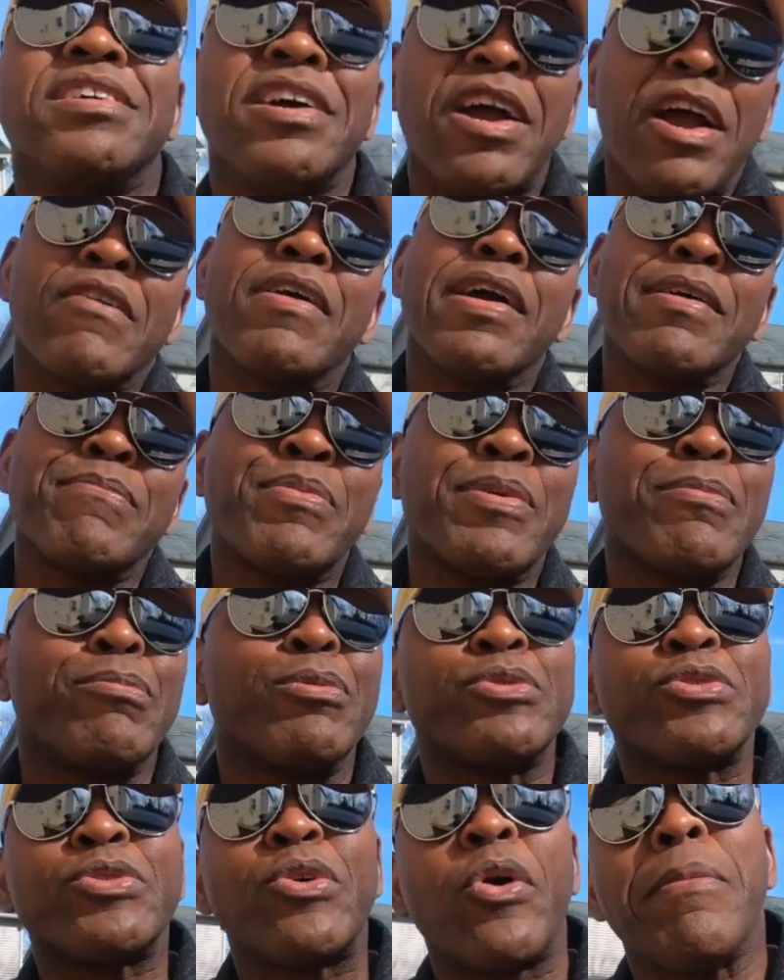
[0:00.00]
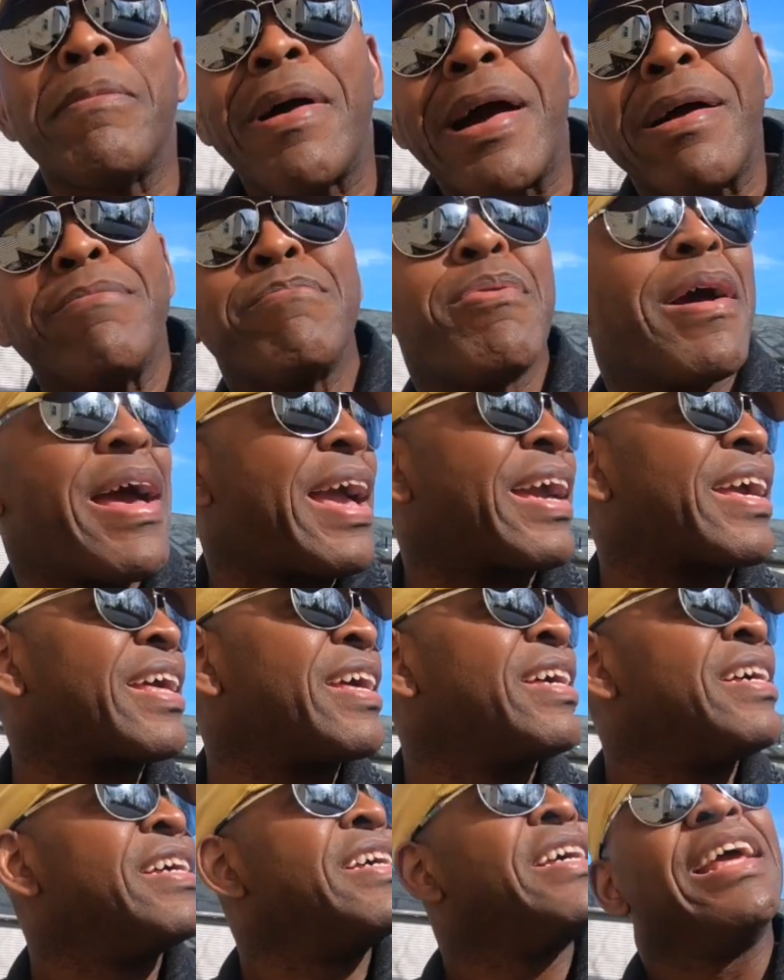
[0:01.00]
All right, people, so I'm out back.
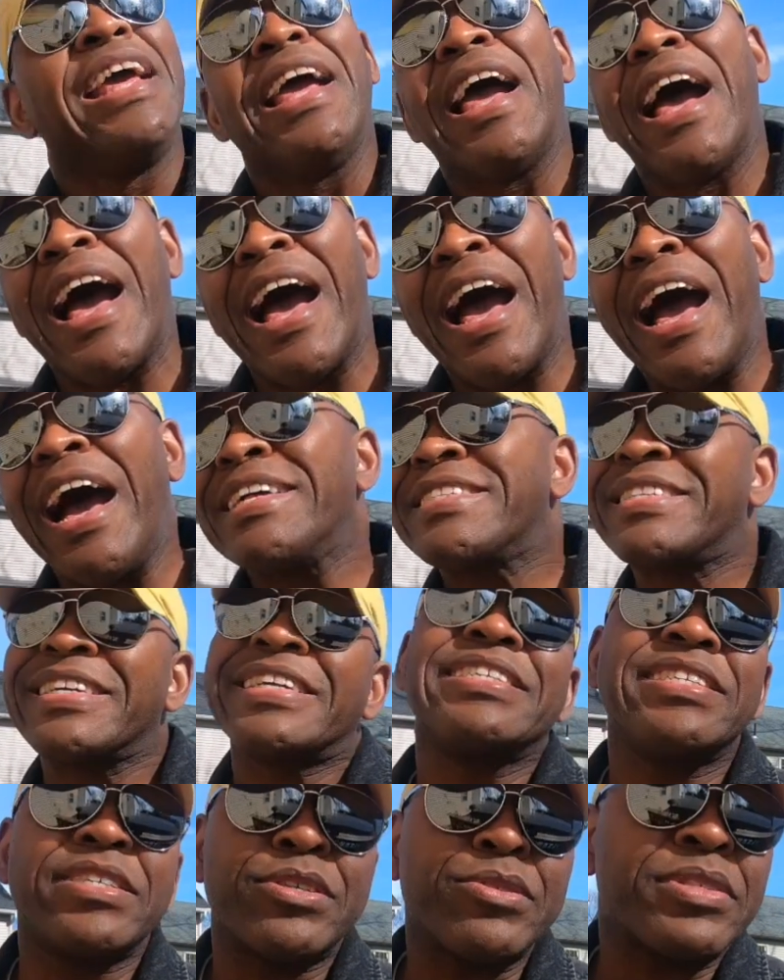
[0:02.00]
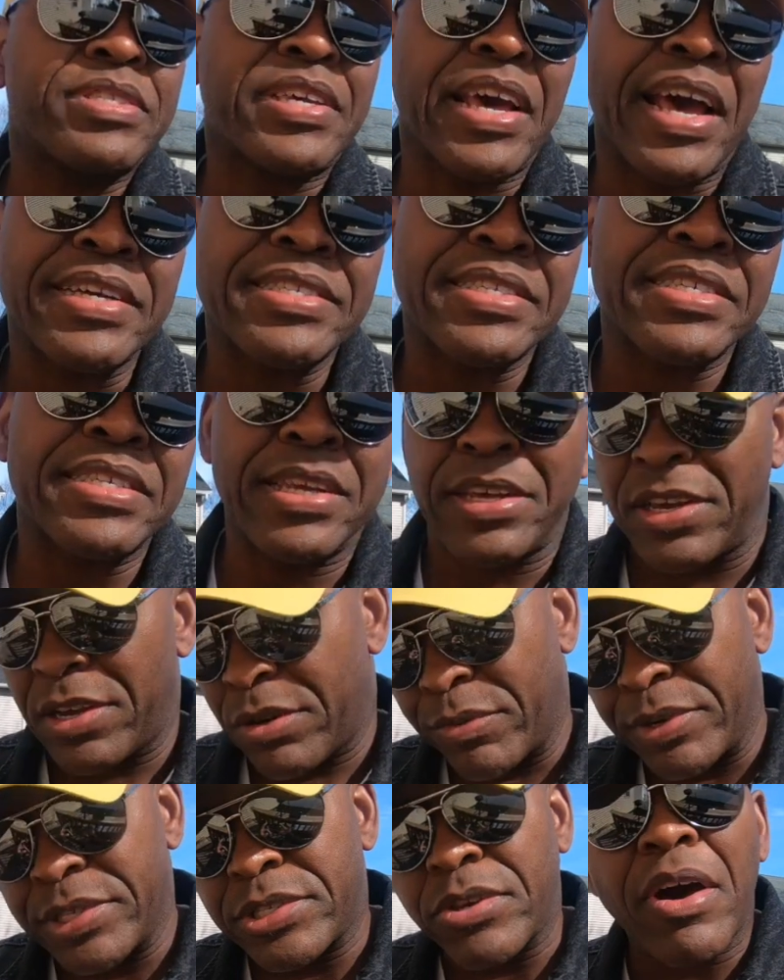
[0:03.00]
I did a little test.
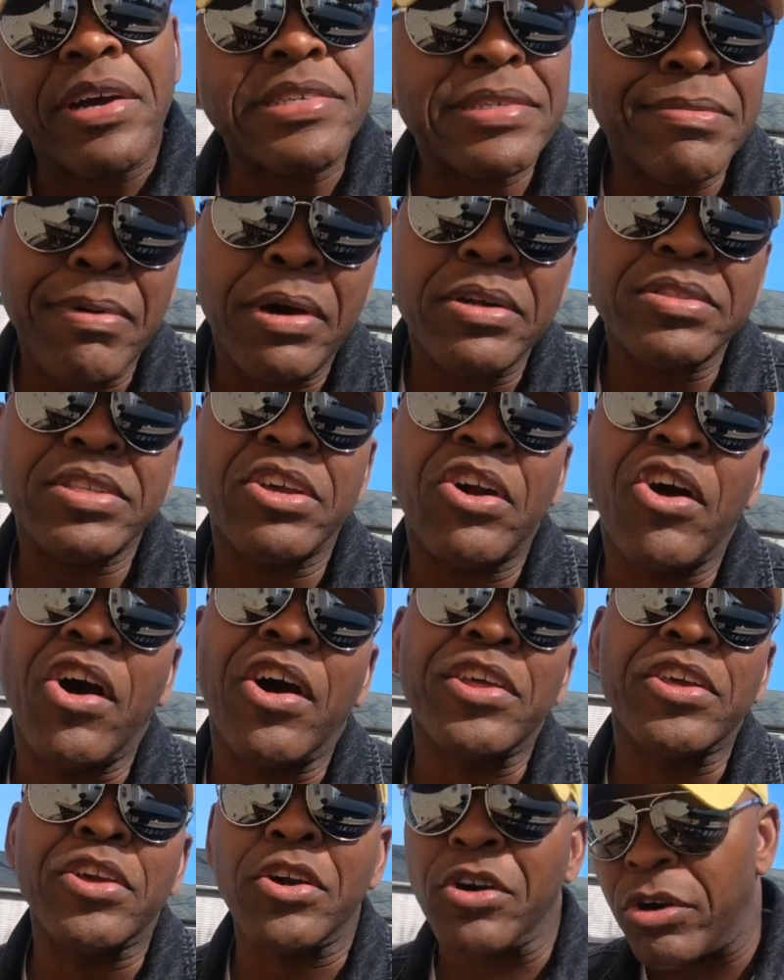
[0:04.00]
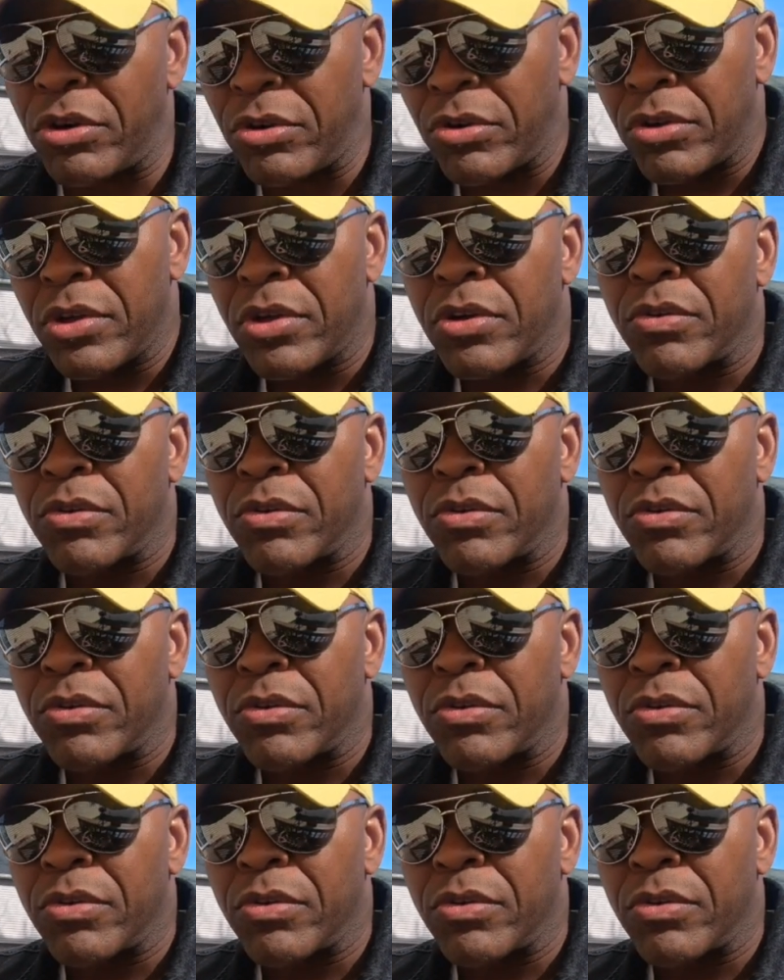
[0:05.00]
We talked about the audio.